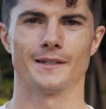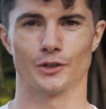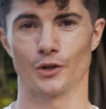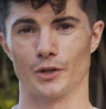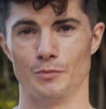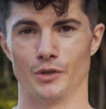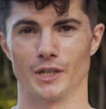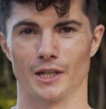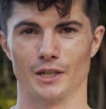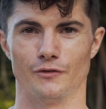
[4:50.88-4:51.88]
So you've got your
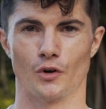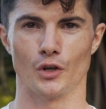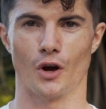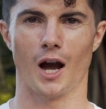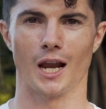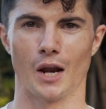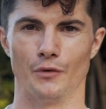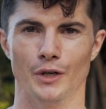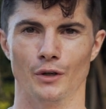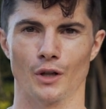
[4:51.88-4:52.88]
music, you've got your highlight
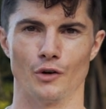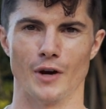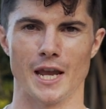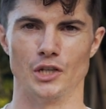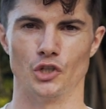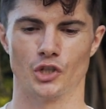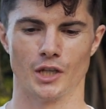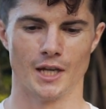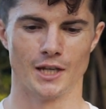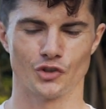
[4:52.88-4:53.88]
reel arranged,
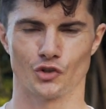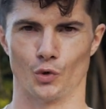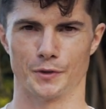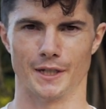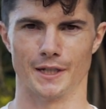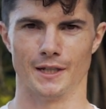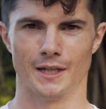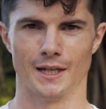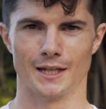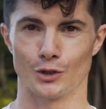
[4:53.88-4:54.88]
sorted,
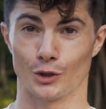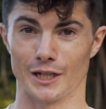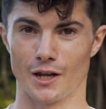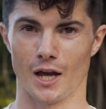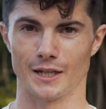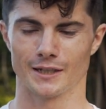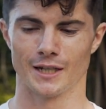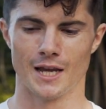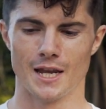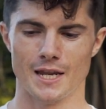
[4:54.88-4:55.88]
it's looking nice.
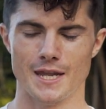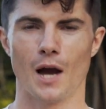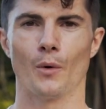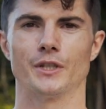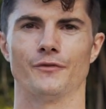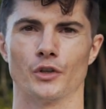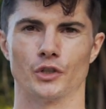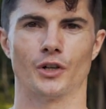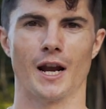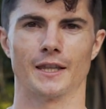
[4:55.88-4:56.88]
Now once you've got your
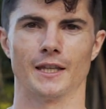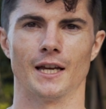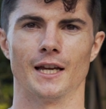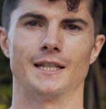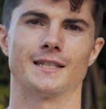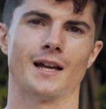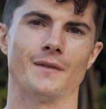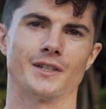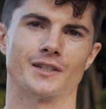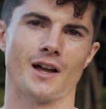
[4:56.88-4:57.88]
track there, it's time
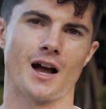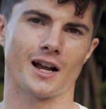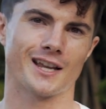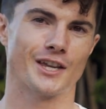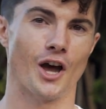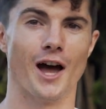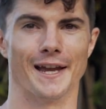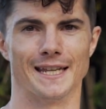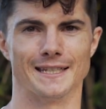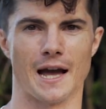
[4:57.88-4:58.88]
to start
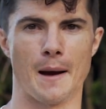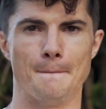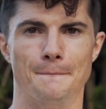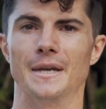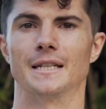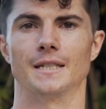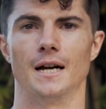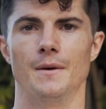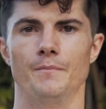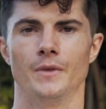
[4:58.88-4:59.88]
cutting it down big
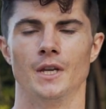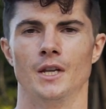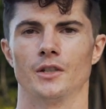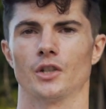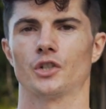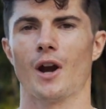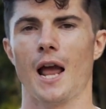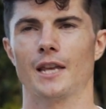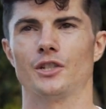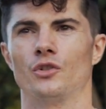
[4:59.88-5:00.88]
time. So a
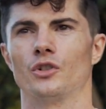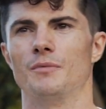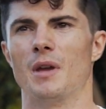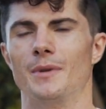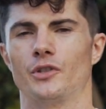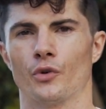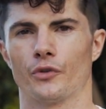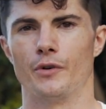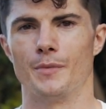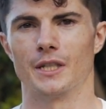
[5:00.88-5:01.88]
track is usually maybe 2 or
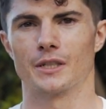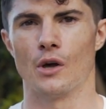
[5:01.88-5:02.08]
3 minutes